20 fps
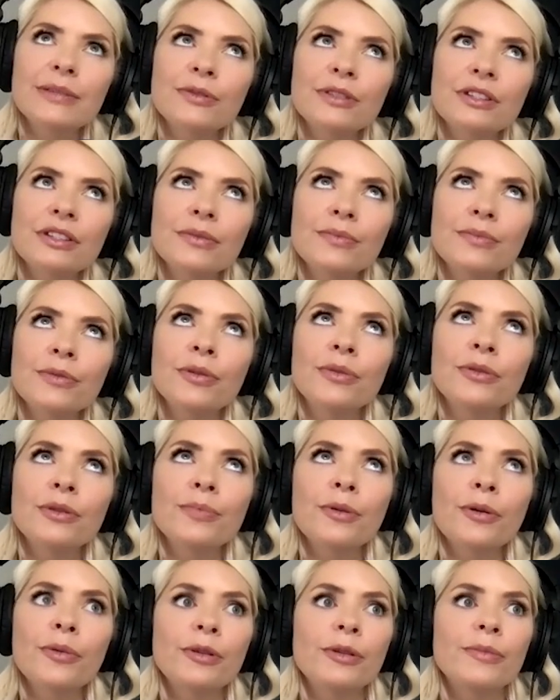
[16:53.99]
What's at the root of the
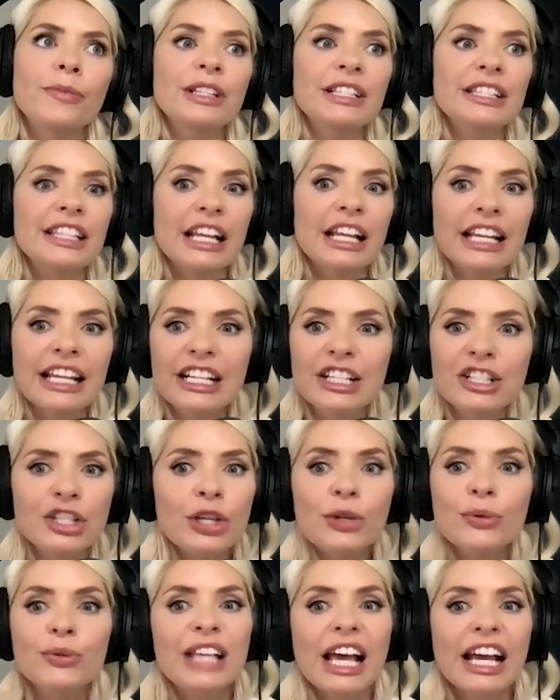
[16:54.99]
problem? And suddenly in
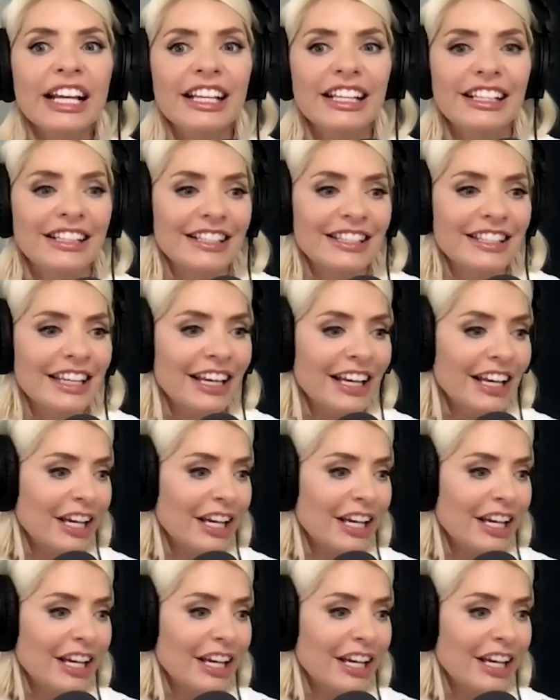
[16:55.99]
2 seconds,